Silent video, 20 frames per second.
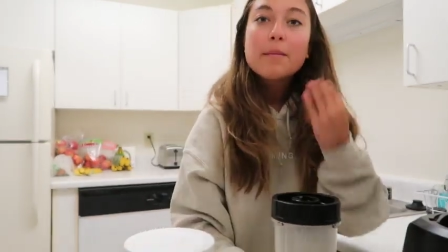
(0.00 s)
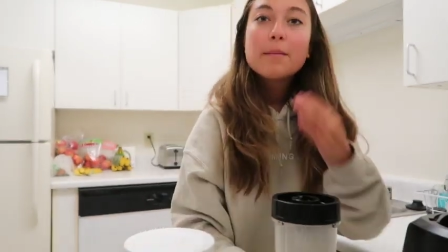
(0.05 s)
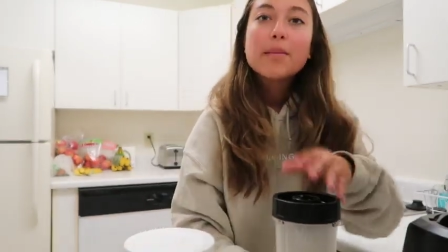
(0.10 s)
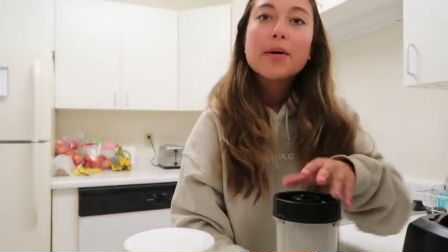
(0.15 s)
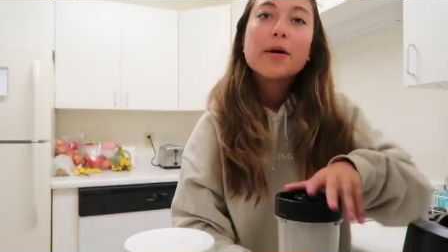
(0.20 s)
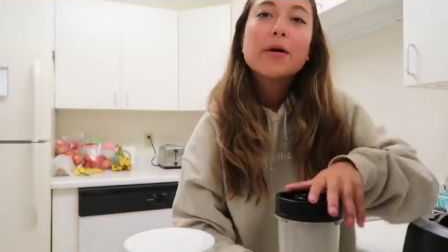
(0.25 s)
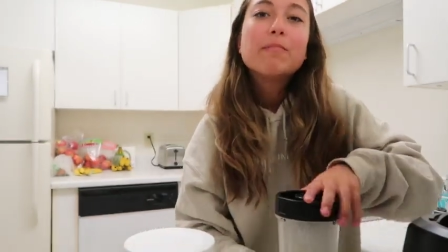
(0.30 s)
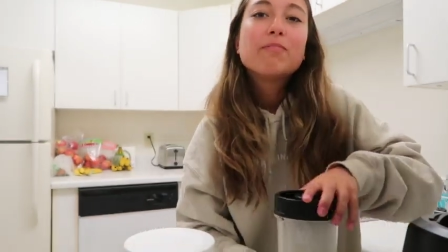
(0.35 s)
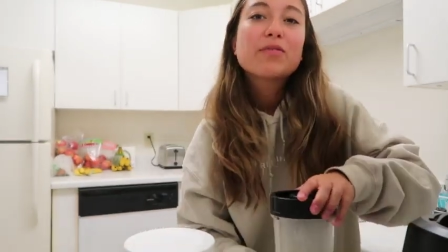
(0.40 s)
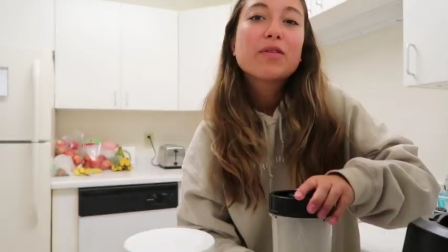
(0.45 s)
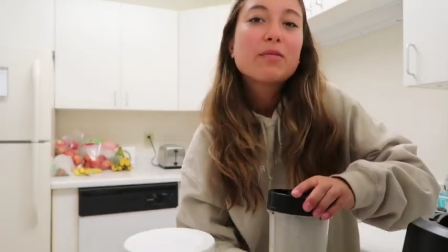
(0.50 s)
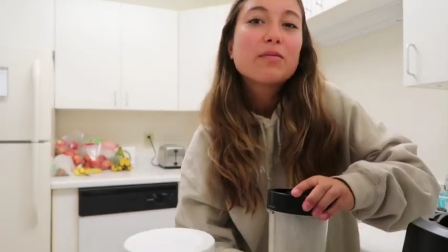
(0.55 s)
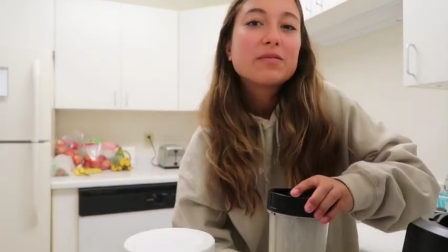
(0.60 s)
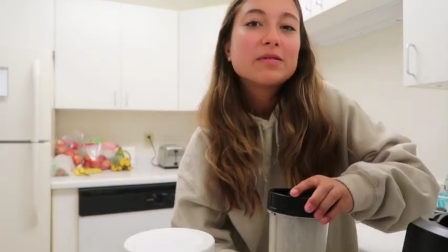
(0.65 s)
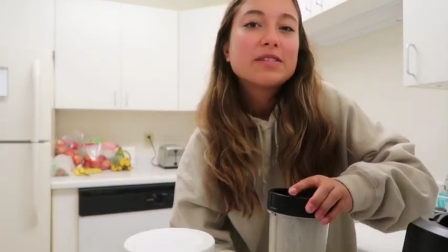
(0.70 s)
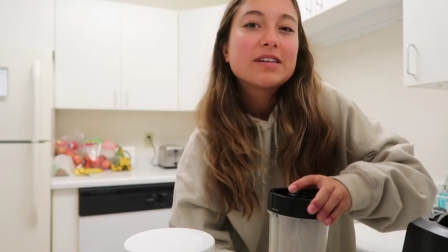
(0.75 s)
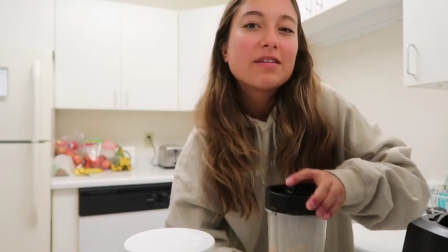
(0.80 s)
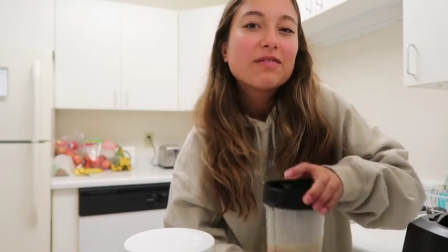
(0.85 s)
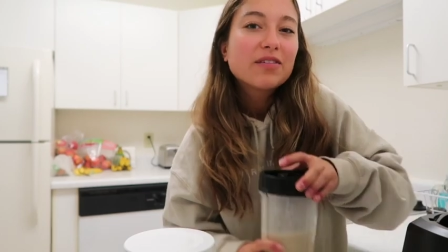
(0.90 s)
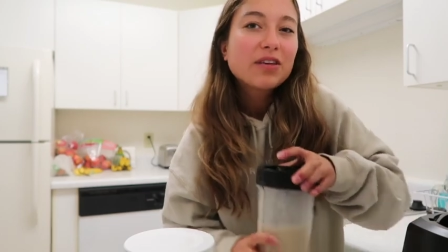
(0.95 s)
but
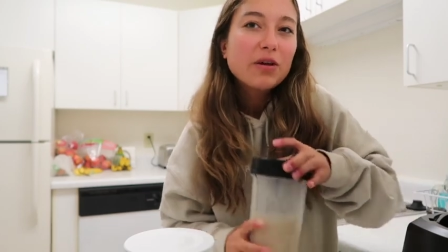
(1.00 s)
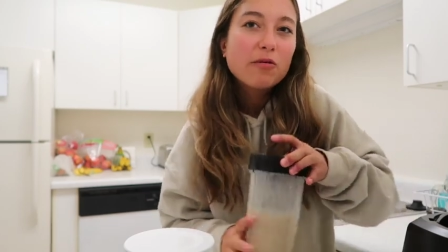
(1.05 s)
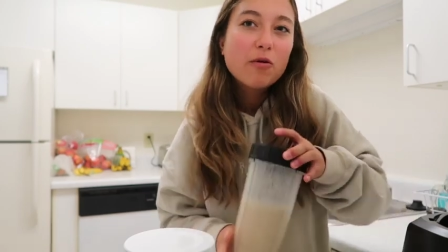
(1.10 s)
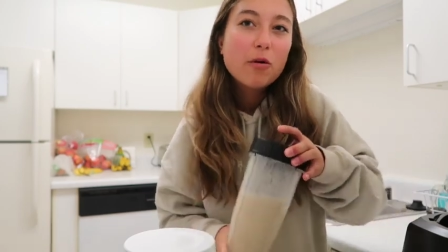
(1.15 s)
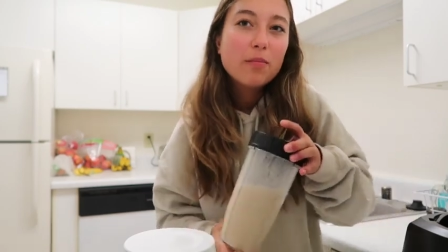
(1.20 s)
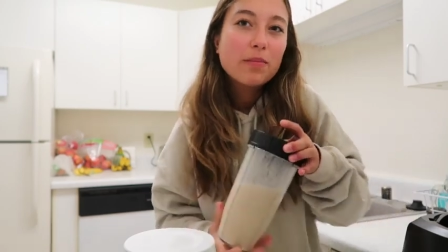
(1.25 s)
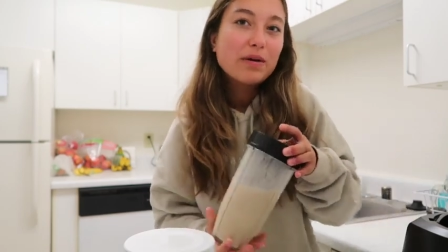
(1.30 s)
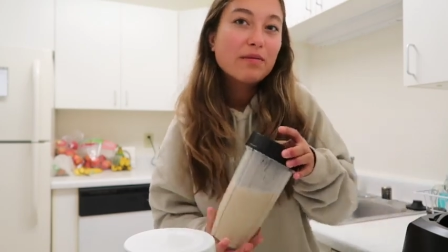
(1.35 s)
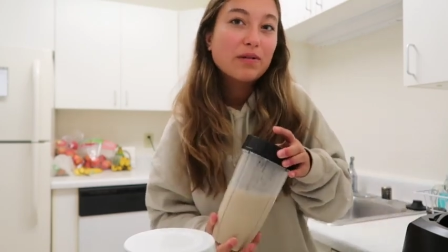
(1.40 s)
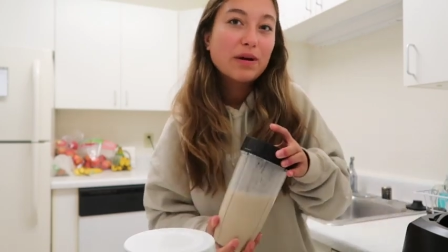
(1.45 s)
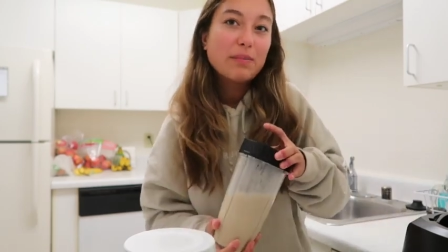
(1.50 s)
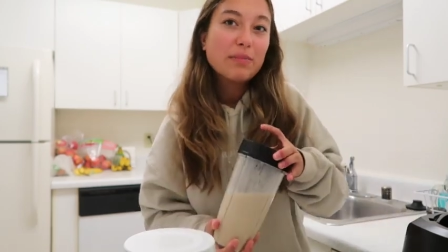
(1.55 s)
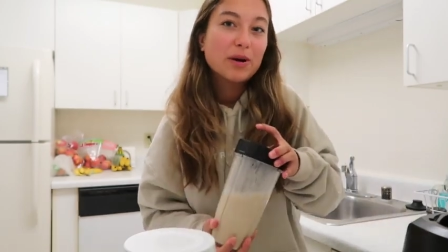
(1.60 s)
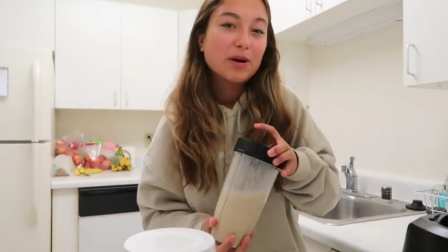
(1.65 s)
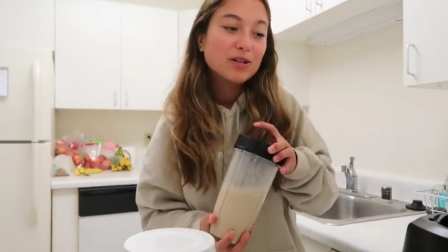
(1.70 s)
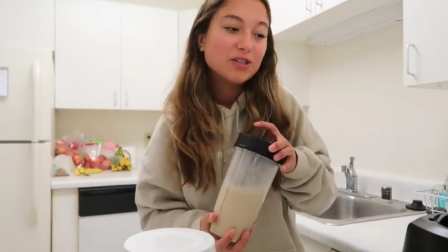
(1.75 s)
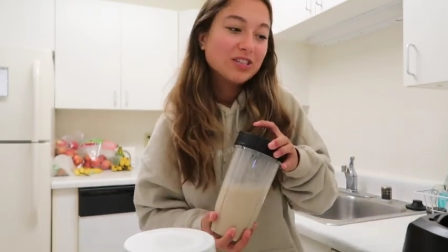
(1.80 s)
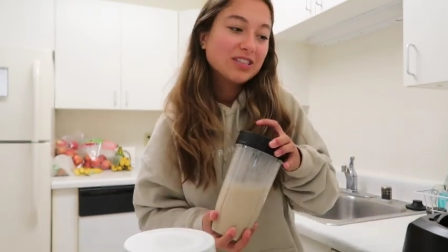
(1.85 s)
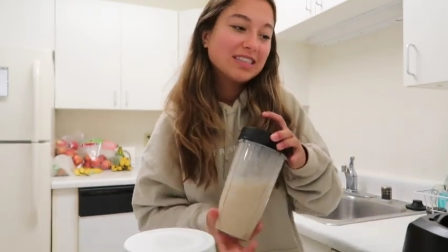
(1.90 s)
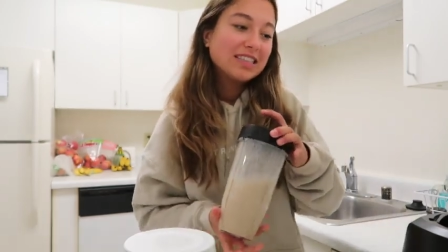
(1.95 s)
definitely won't be
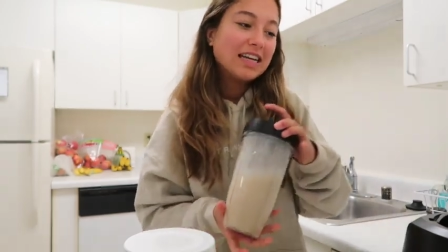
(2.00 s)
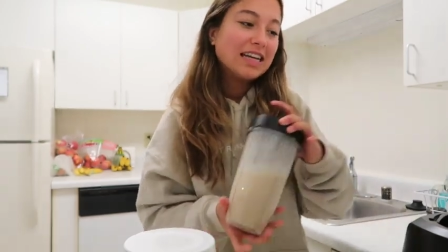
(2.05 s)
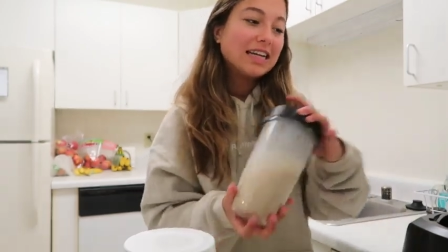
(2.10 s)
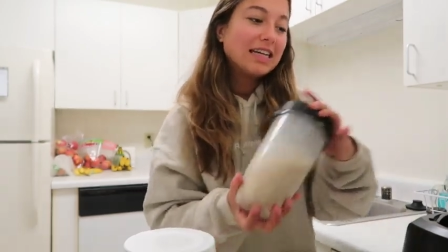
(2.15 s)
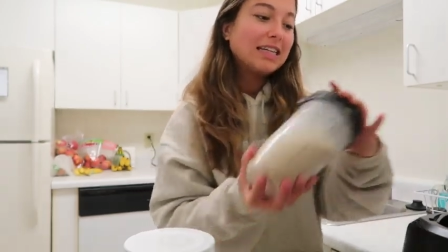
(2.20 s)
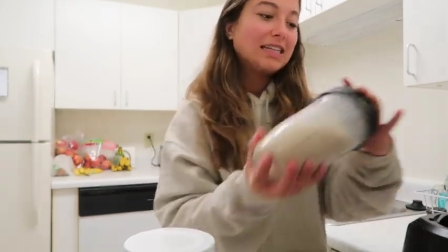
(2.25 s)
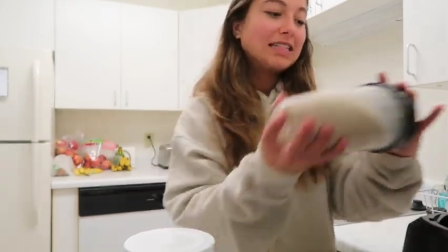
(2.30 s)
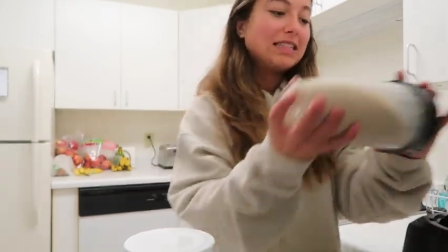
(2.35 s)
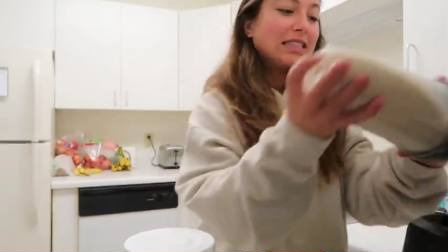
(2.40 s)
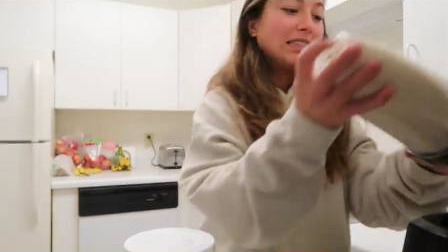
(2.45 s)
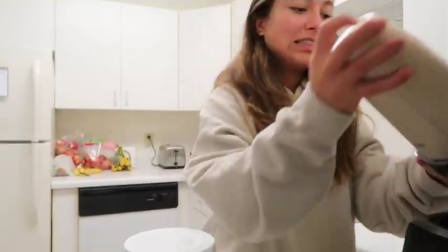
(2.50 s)
repurchasing